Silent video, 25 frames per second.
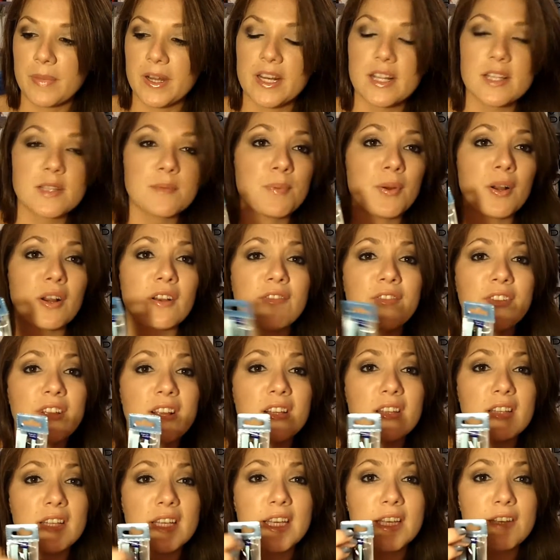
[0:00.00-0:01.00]
but it's
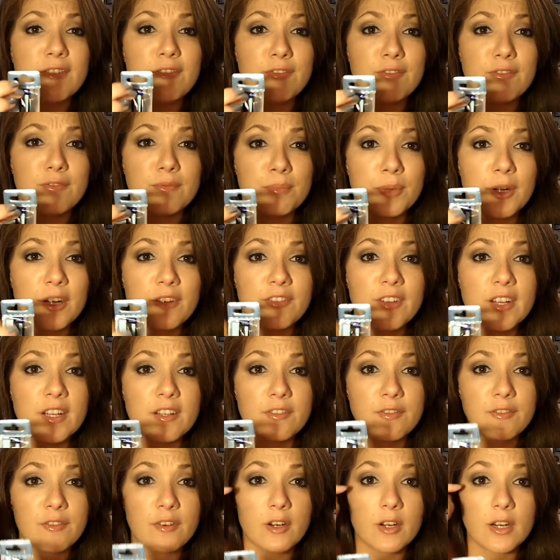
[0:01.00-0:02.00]
perfectly perfect
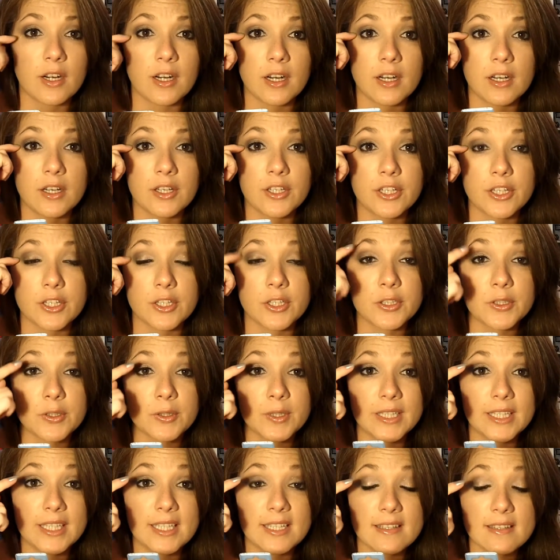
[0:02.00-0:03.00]
for your
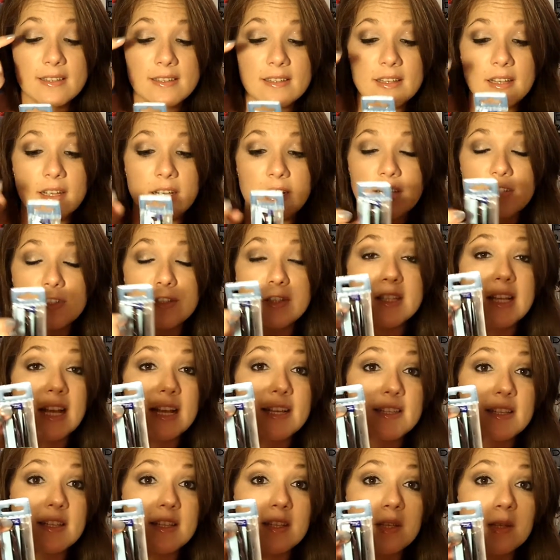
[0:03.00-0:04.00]
crease. It's
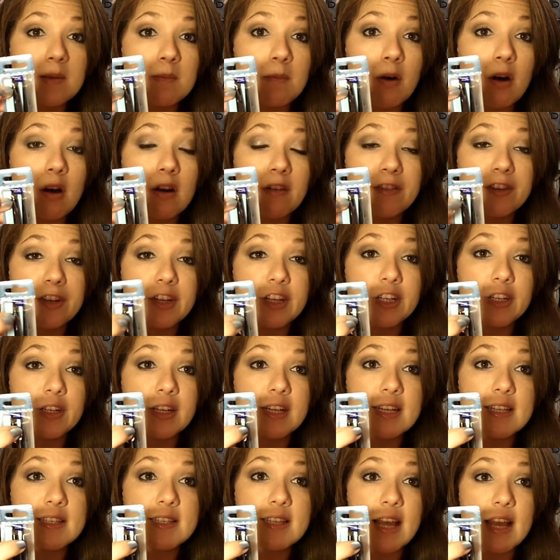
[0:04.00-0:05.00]
nice and small for your
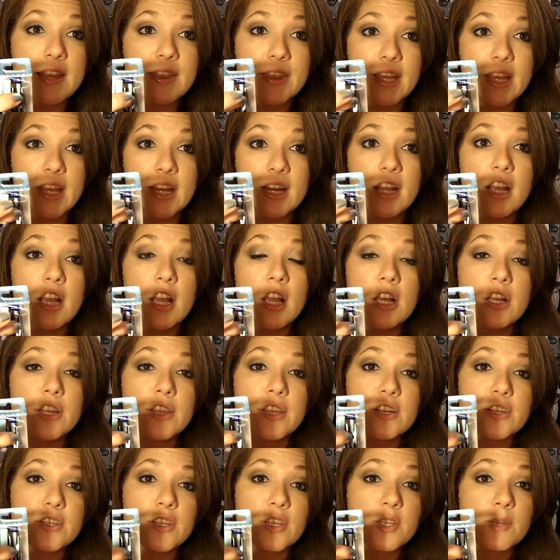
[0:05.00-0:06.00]
crease and then
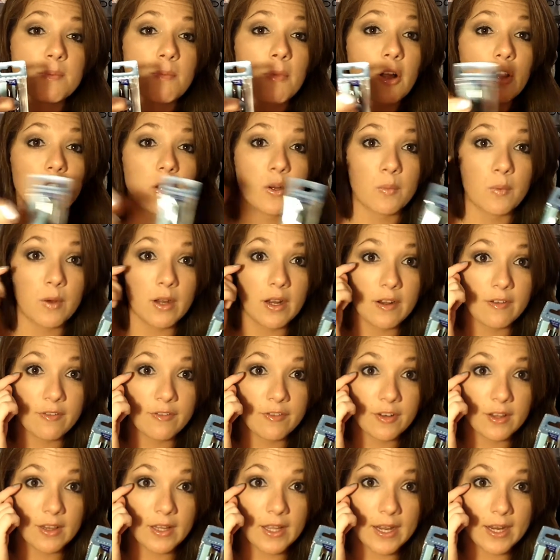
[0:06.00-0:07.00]
there's a smaller one
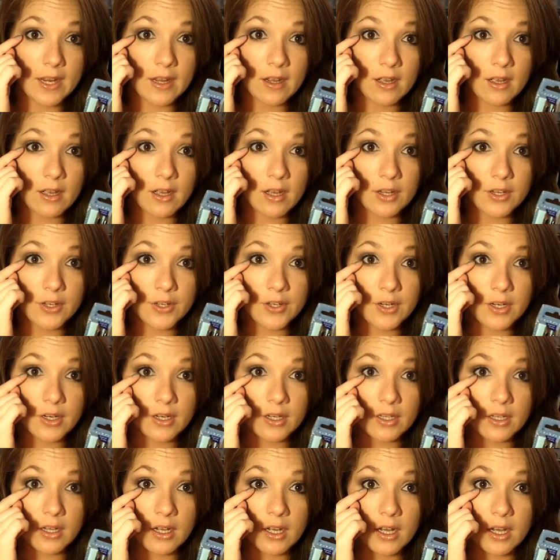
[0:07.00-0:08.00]
for like
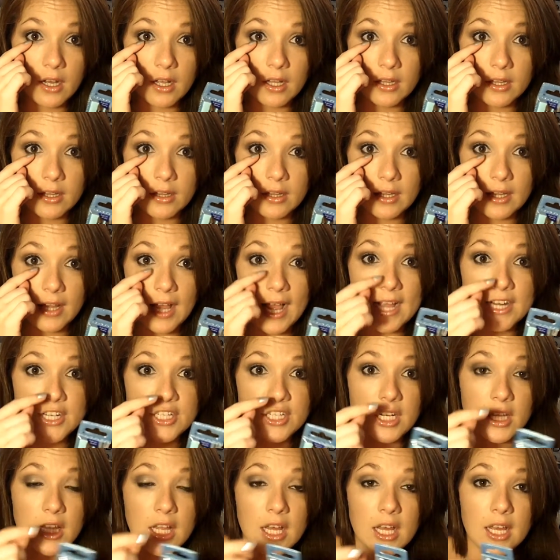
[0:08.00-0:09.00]
your
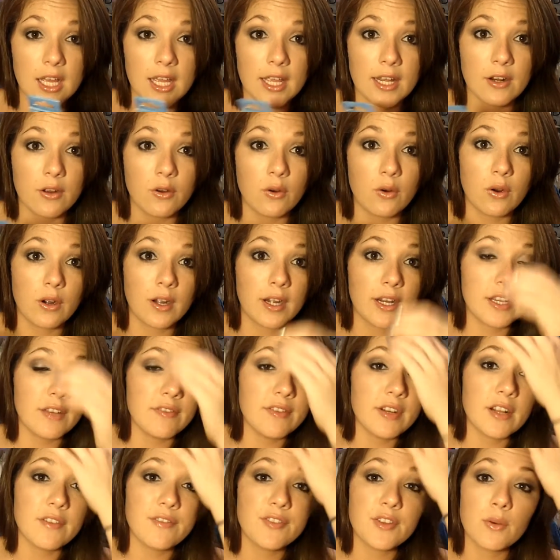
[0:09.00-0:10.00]
lash line or
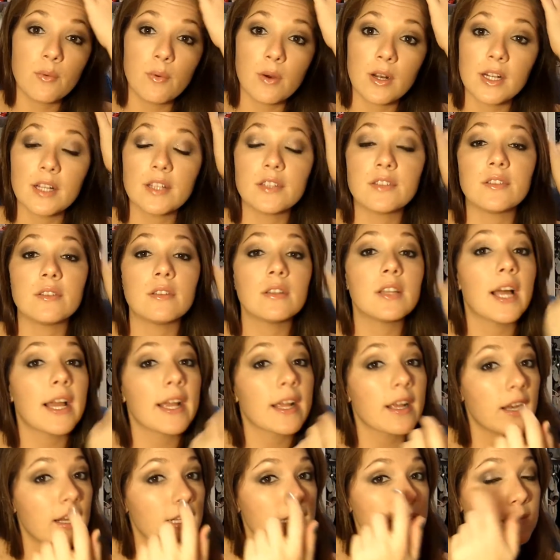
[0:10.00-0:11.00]
even if you want to do
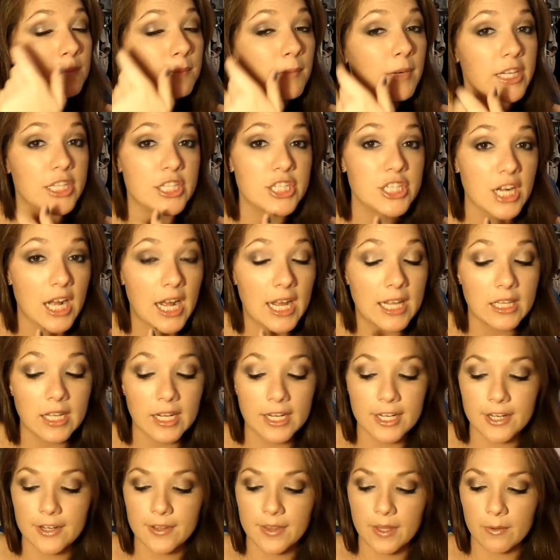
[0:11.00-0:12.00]
like a smudged
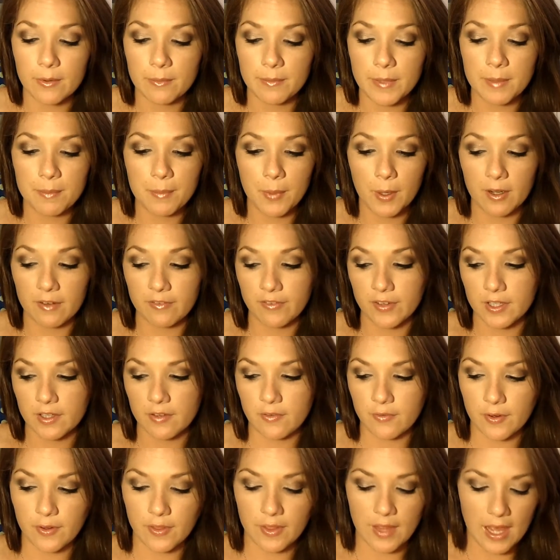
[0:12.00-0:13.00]
eyeliner that would be
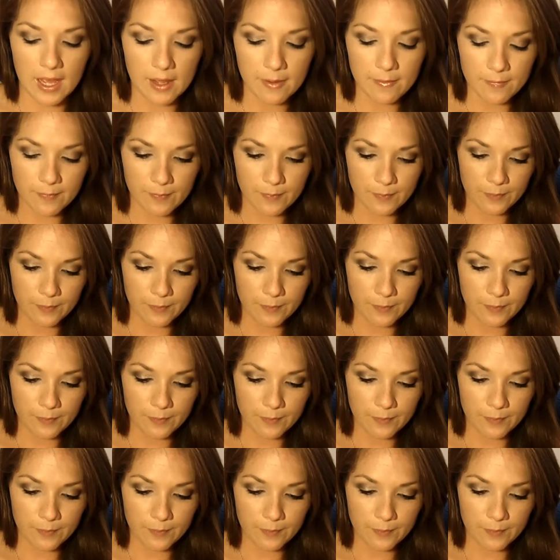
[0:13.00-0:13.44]
perfect for that.